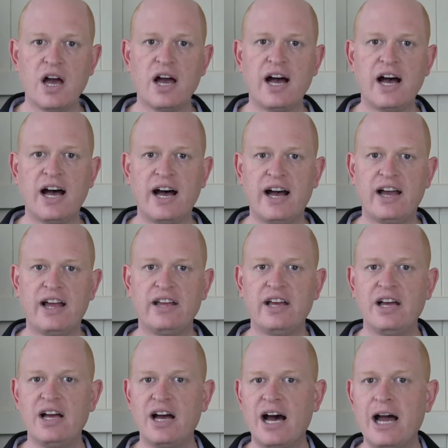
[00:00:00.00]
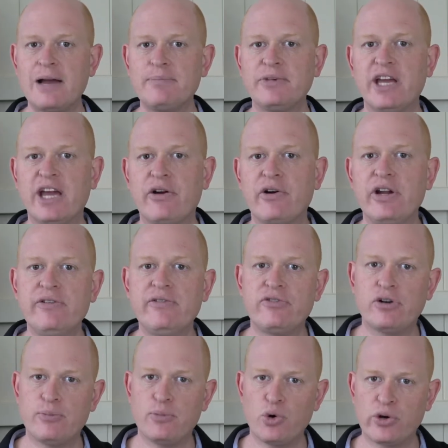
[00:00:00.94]
Hi, I'm Gary
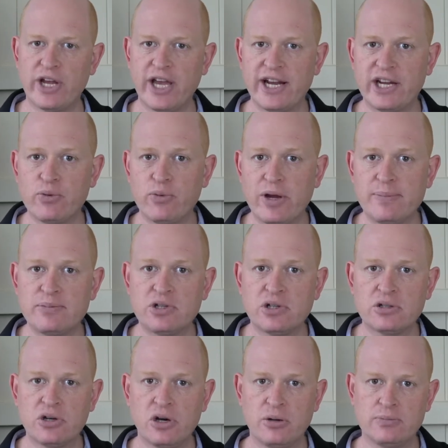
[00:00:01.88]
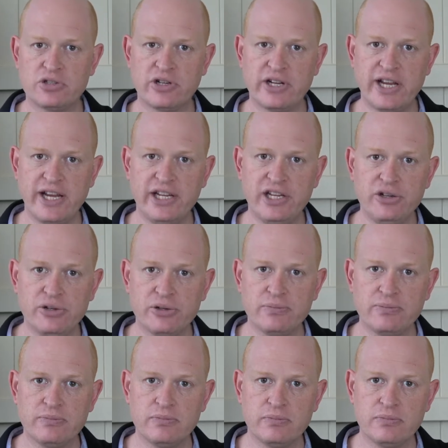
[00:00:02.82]
from organicweb.com.au.
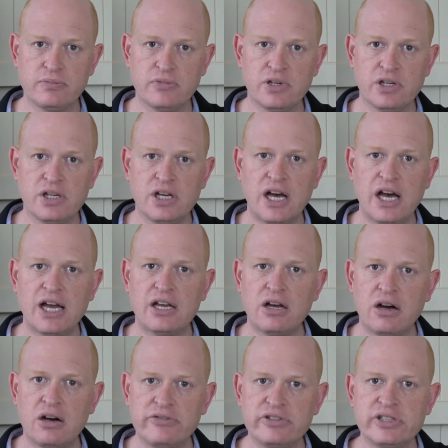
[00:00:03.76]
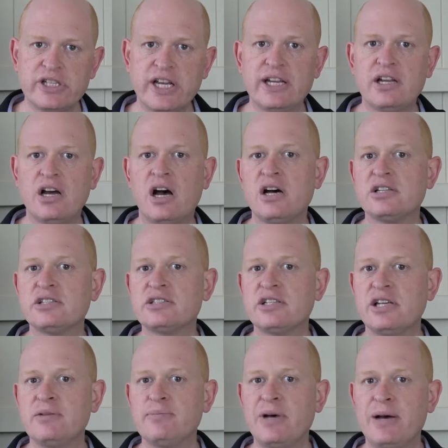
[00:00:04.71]
I often get asked
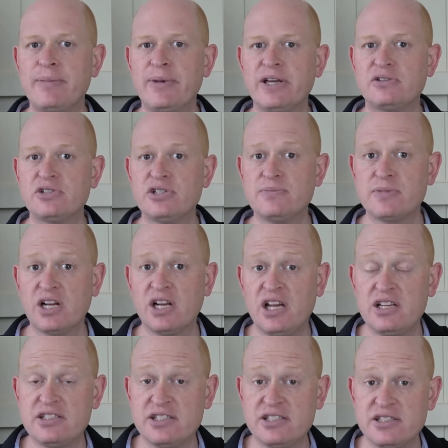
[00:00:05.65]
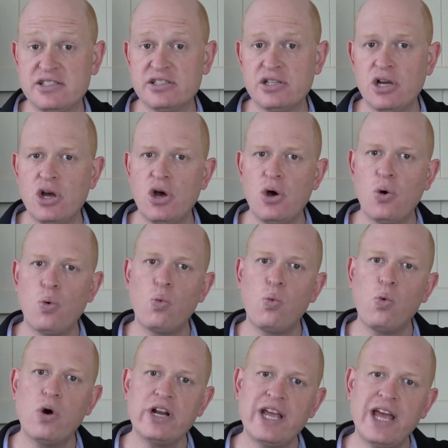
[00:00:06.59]
in my Mailchimp classes,
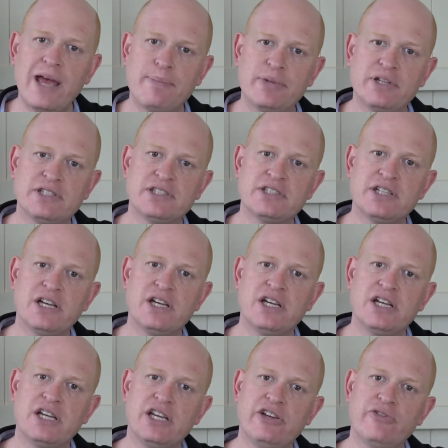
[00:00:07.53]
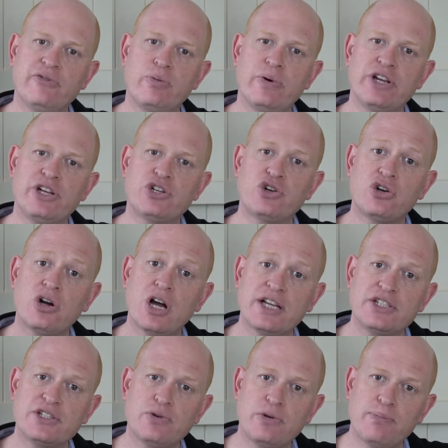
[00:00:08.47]
what happens if we try
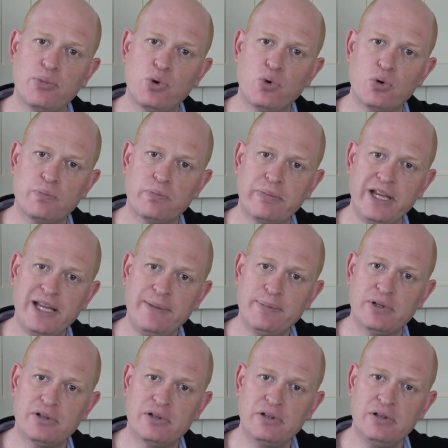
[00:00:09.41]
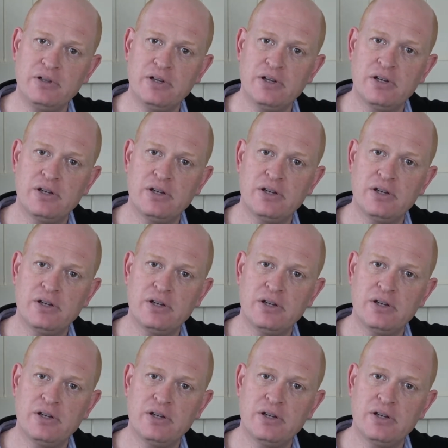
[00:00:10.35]
to import people